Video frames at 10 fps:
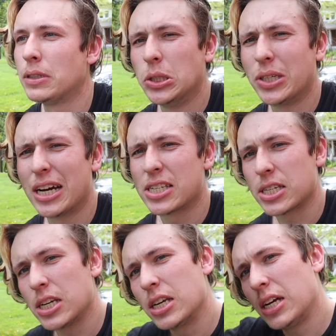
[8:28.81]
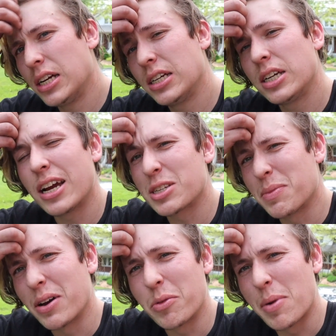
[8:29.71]
you guys
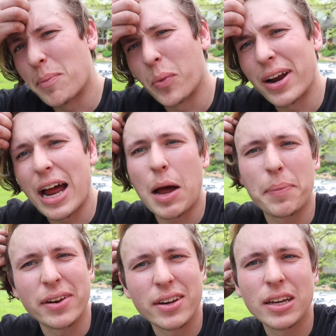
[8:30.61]
might remember what happened.